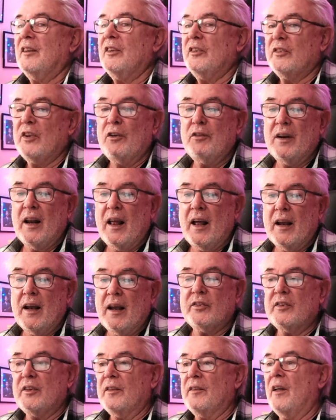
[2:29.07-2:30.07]
so
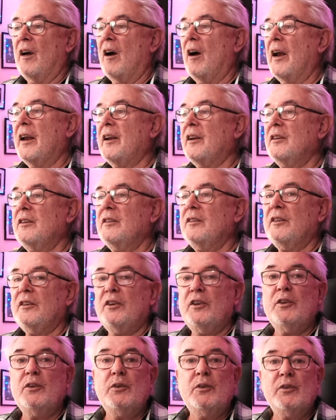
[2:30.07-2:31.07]
relaxed that I
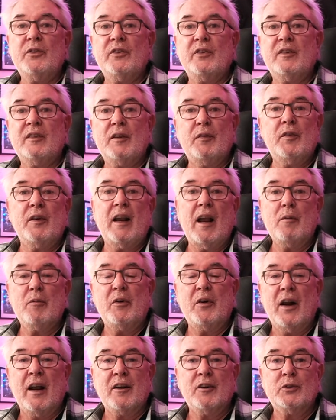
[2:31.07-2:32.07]
can use different
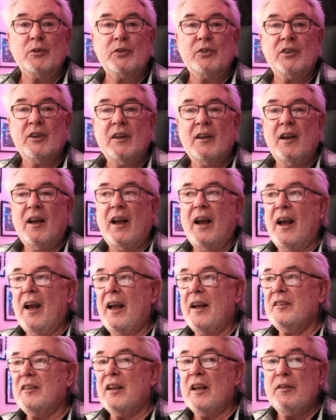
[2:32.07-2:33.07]
camera angles
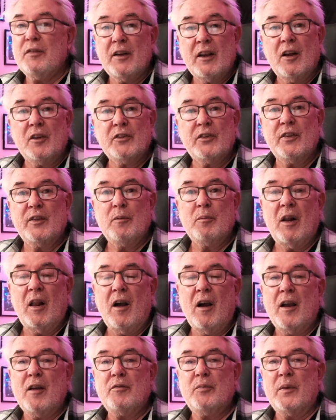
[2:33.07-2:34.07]
and even cut to them
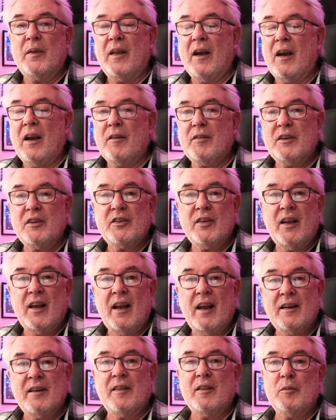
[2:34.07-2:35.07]
live without having
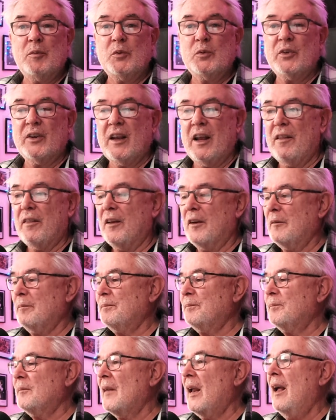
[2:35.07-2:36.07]
to edit them all together.
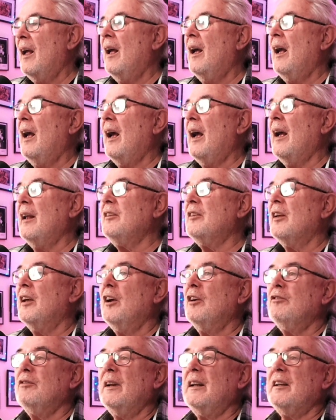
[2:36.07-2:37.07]
And
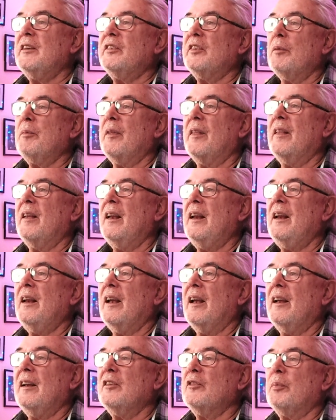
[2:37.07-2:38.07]
really, some of
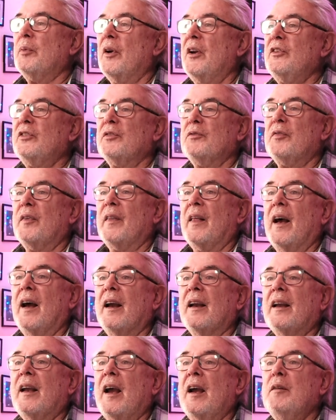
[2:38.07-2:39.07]
the inspiration for
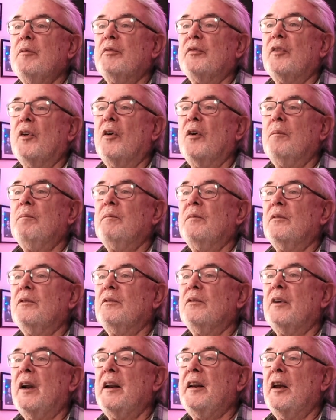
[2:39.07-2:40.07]
that came from
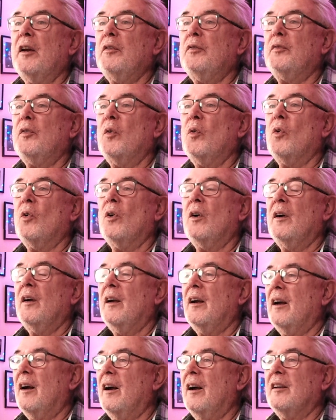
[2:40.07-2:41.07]
Radio 4
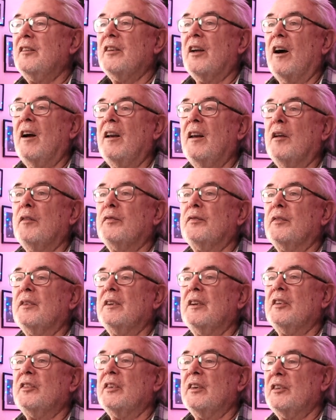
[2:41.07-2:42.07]
and I love
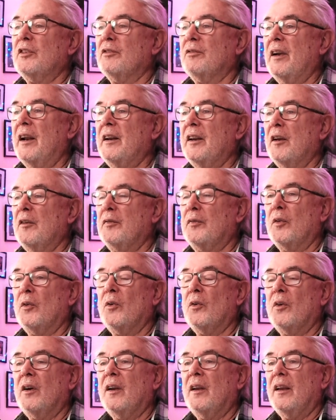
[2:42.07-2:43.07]
listening to Radio
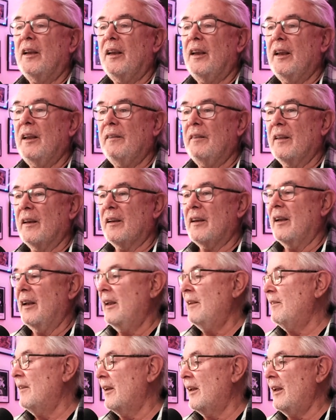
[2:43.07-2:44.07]
4 in the
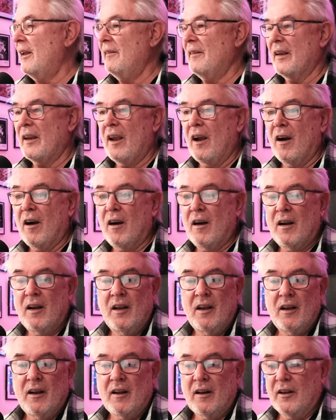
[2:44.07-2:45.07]
in the in the car
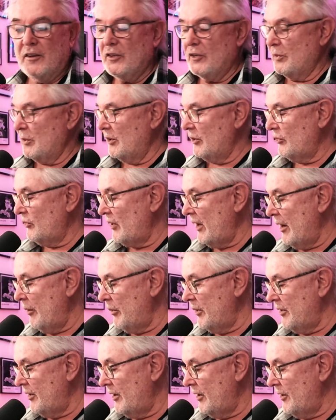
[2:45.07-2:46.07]
and I just want to
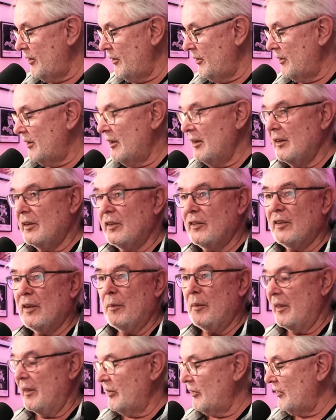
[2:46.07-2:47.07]
share with you some of the